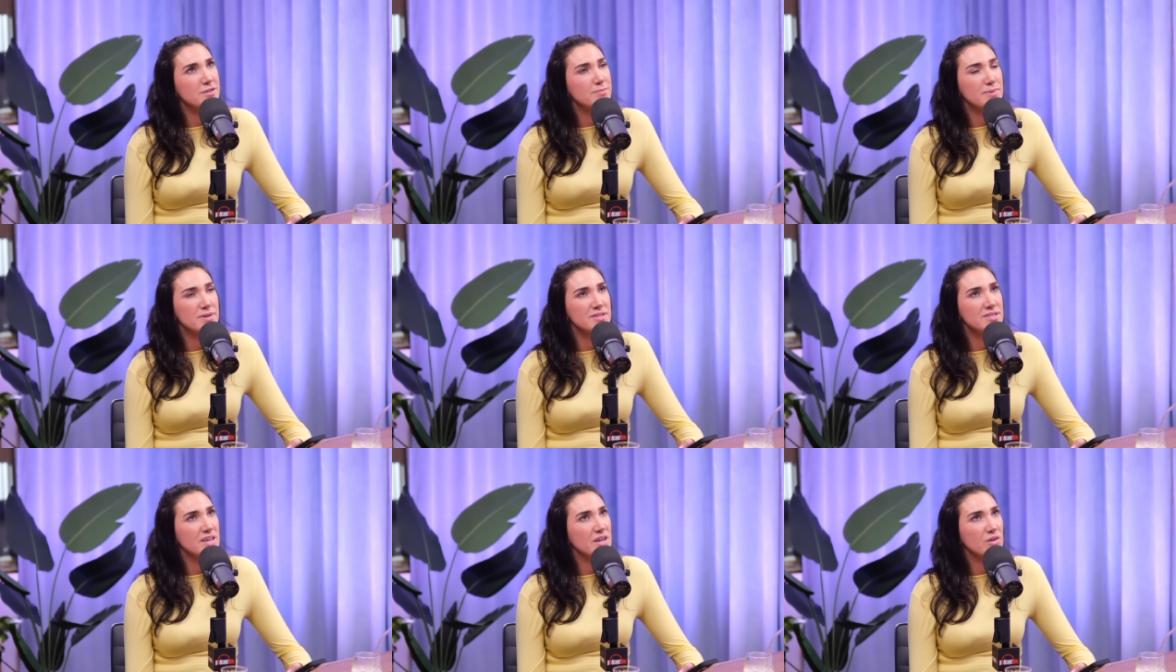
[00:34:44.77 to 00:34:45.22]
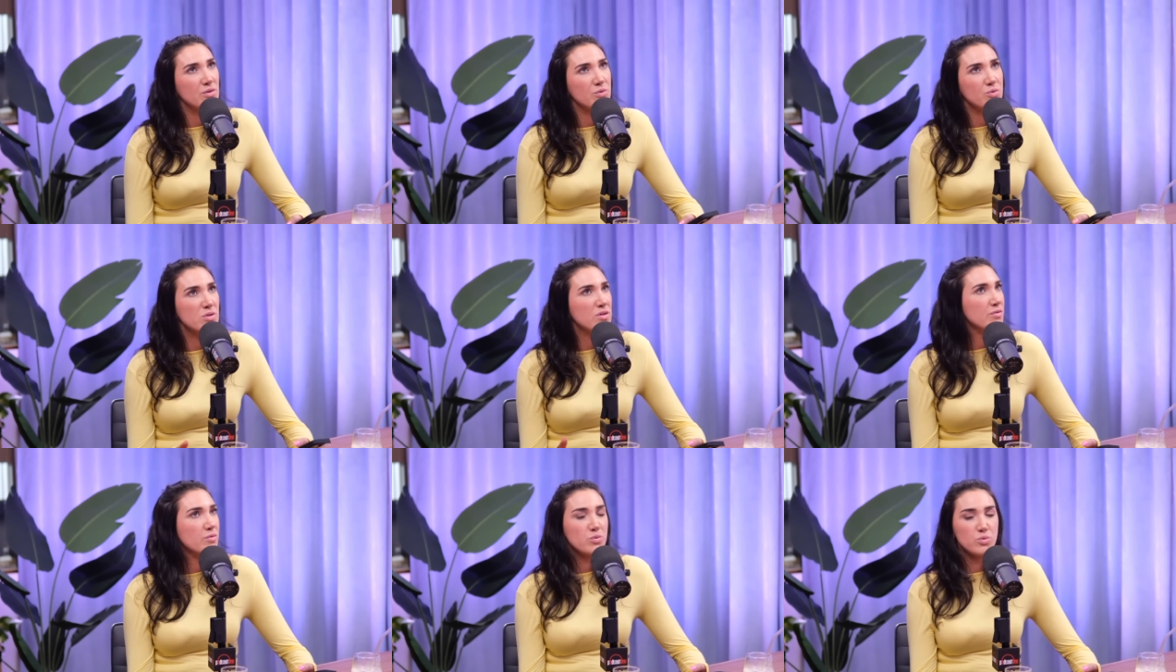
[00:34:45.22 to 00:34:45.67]
But it's like,
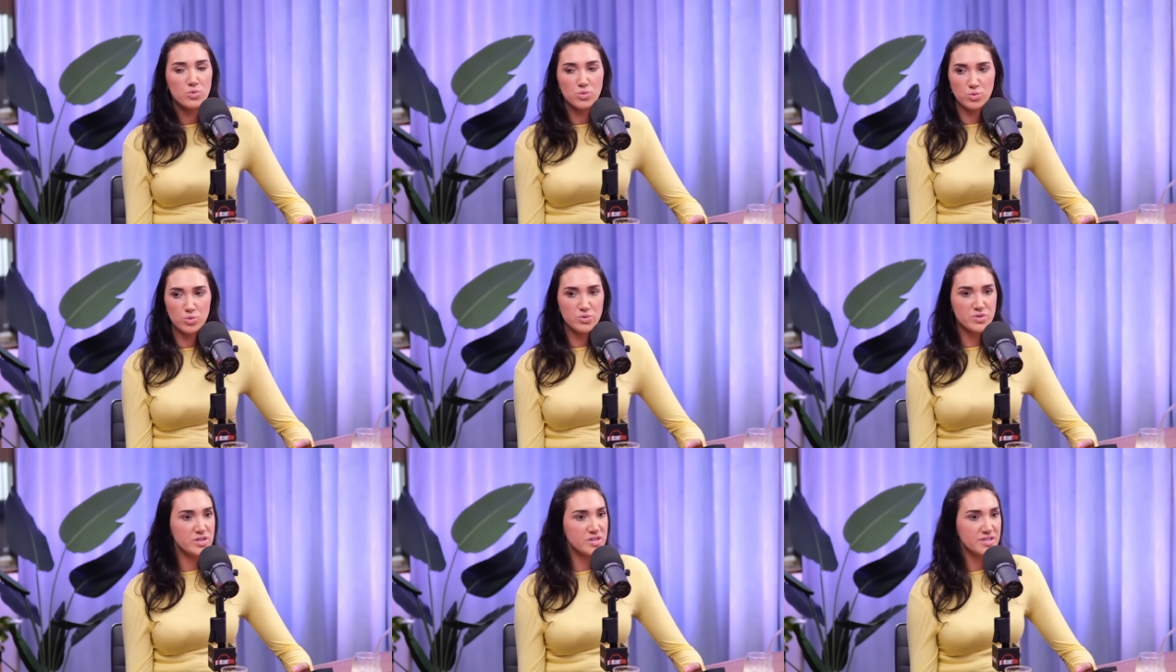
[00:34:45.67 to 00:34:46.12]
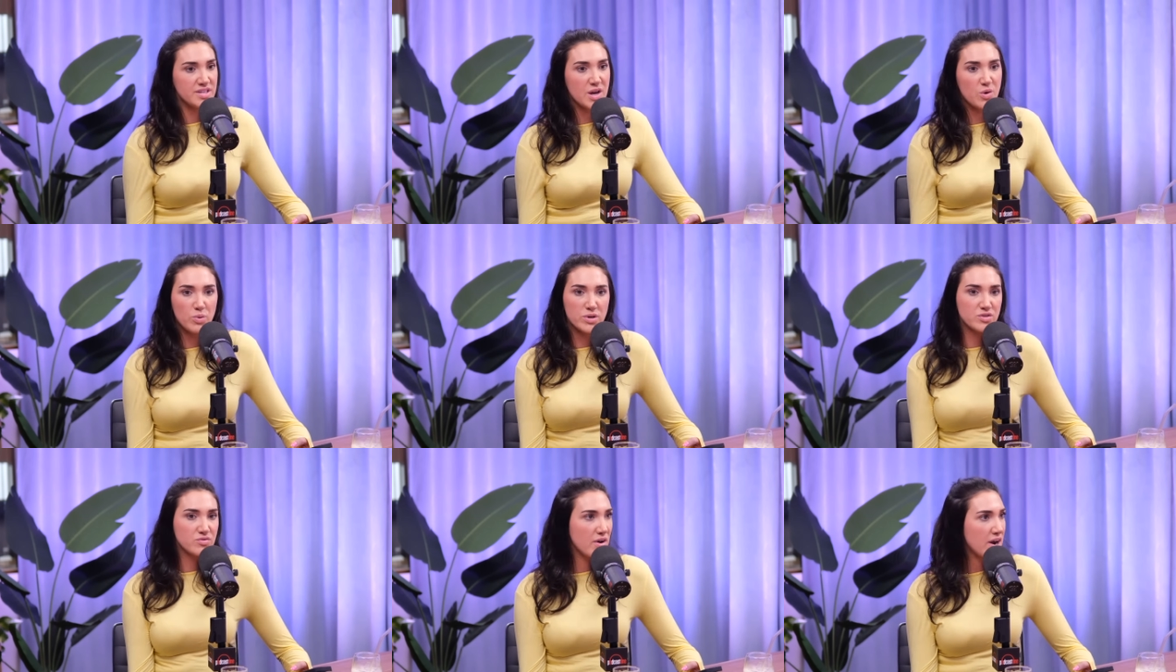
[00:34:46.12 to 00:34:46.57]
who's to say
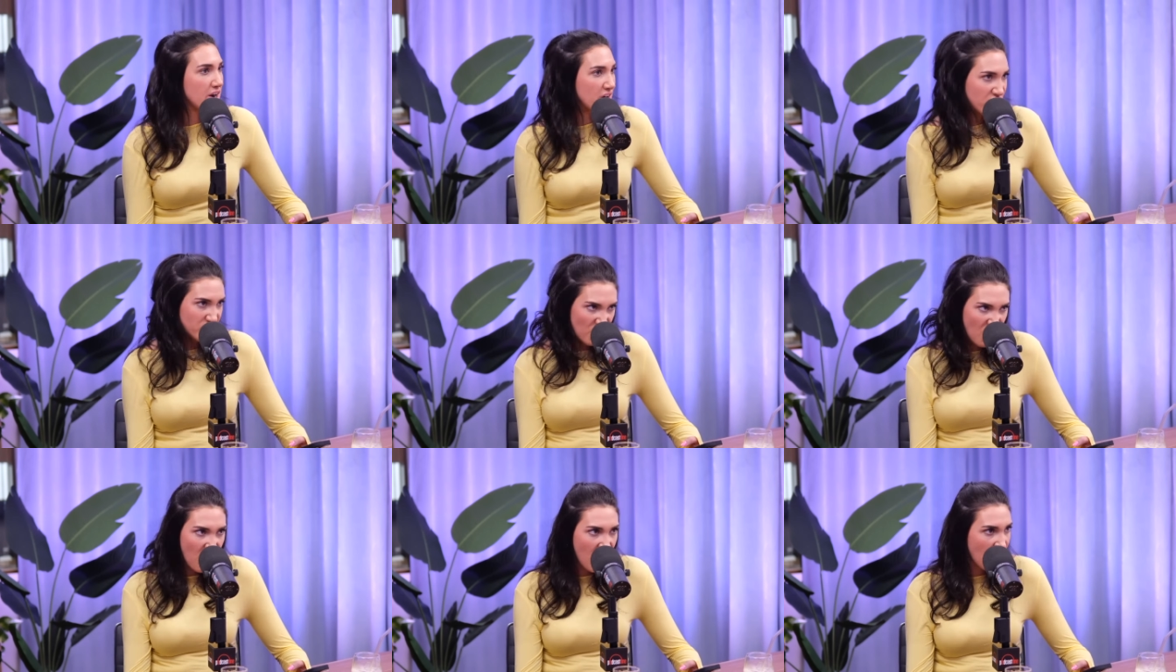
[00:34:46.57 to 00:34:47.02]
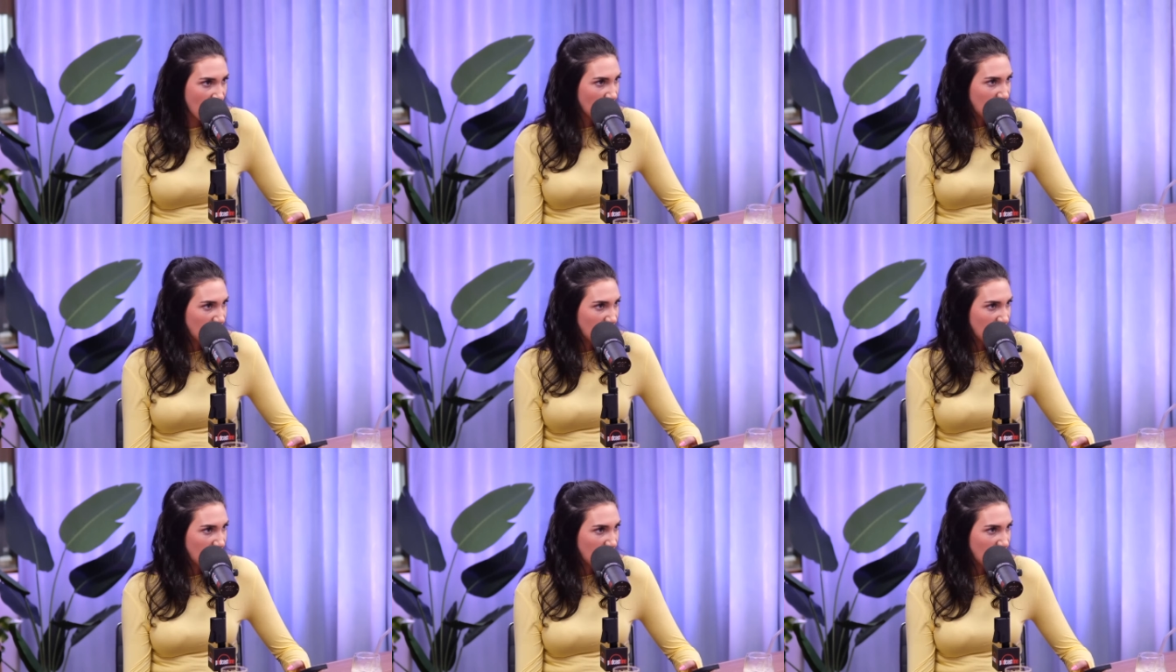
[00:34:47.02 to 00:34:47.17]
what's right and wrong?